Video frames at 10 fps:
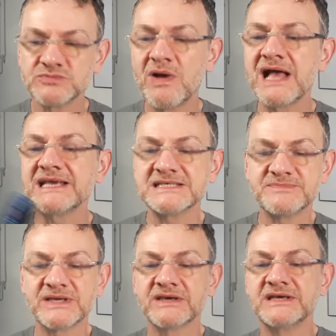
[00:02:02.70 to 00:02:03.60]
why is
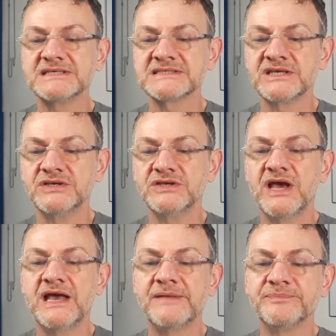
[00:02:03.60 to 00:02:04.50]
because,
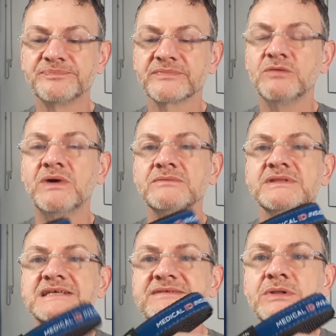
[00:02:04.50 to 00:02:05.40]
well,
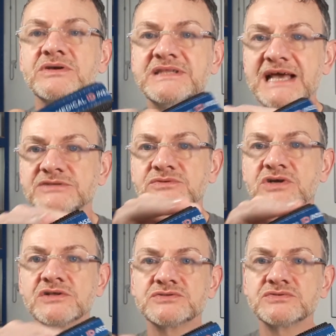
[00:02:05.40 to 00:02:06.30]
let's have a look at the actual
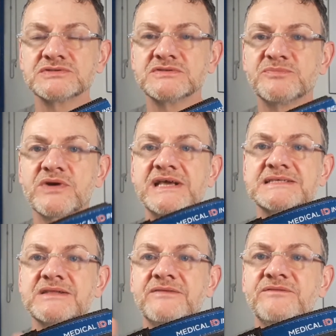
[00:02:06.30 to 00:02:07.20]
construct of the
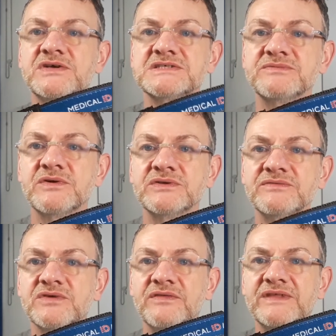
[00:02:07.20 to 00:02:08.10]
bracelet. First of all,
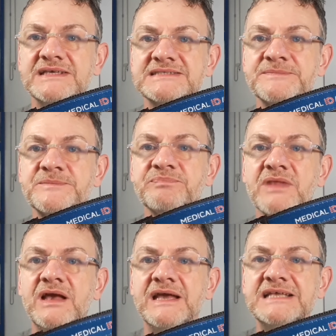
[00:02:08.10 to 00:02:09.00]
you've got this
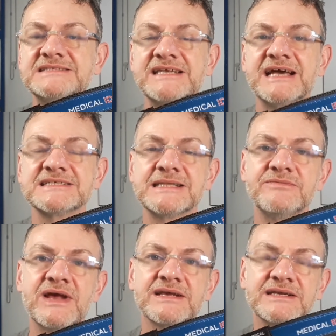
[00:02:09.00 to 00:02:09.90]
internationally
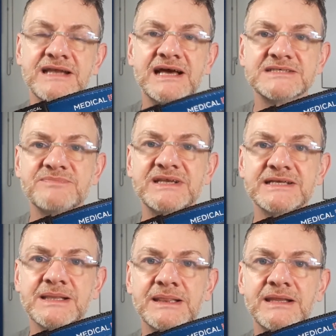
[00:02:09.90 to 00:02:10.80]
recognised
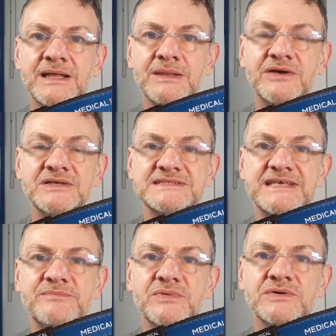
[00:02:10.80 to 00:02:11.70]
medical alert
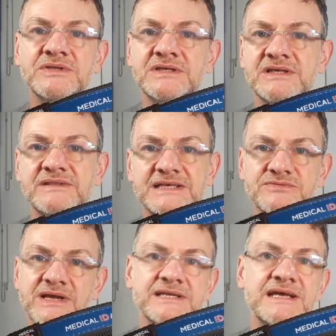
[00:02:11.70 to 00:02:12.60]
symbol that's
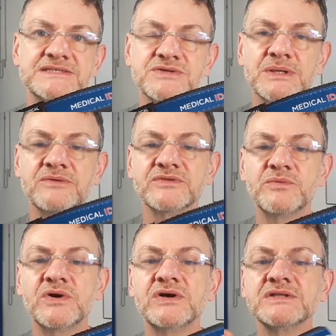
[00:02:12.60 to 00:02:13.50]
recognised all over the
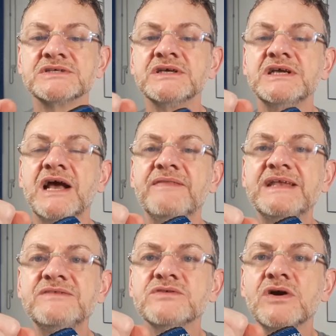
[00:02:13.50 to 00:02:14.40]
world, and
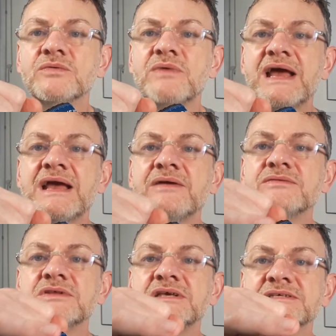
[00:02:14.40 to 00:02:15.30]
then you've got
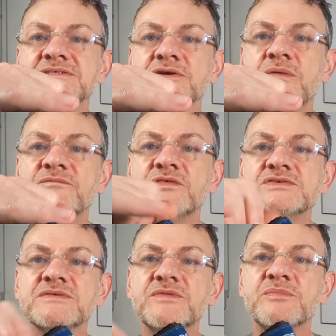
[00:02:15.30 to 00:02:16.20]
around the
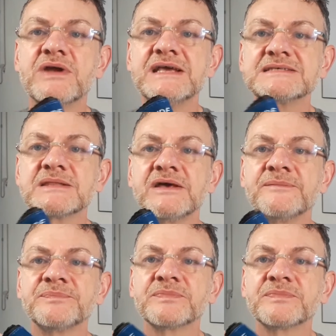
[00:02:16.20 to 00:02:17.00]
circumference of the bracelet,